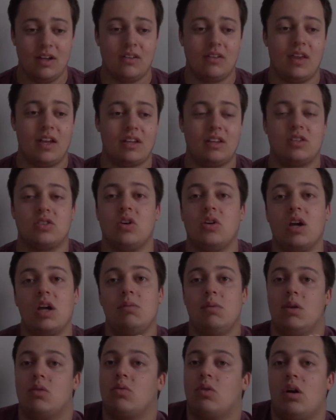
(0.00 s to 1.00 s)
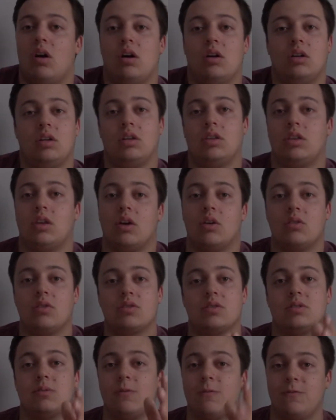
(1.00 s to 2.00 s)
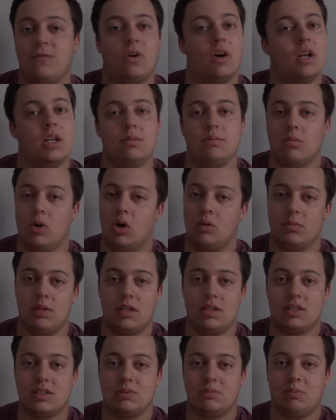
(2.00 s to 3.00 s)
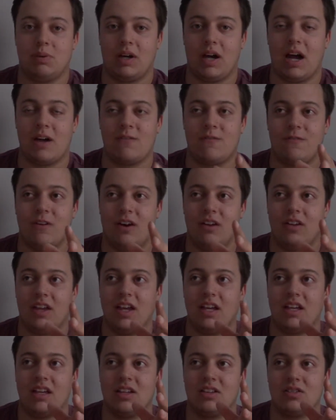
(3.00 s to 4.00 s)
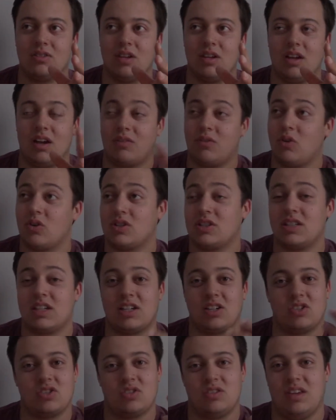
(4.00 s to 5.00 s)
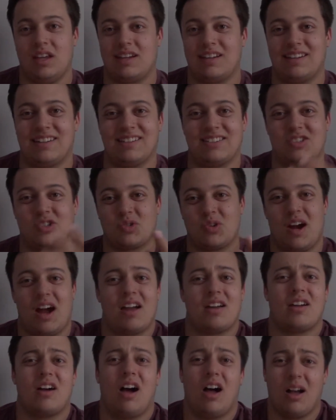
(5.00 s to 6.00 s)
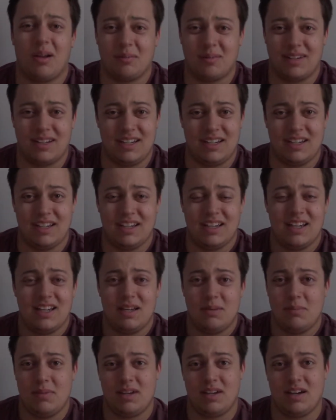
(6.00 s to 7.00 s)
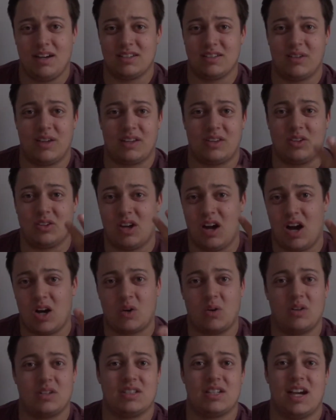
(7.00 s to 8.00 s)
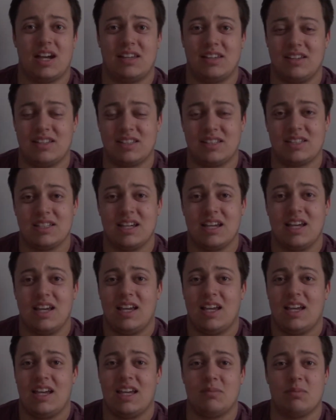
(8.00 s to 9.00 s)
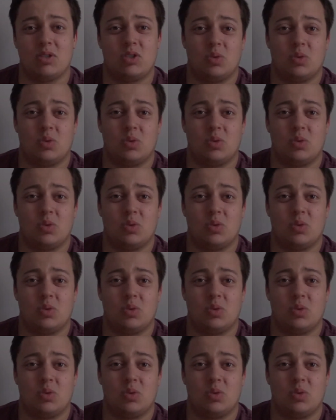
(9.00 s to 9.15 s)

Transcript: Like, don't get me wrong, there were some funny moments, but I felt like of course, like a dry comedy because of like the awkward silence in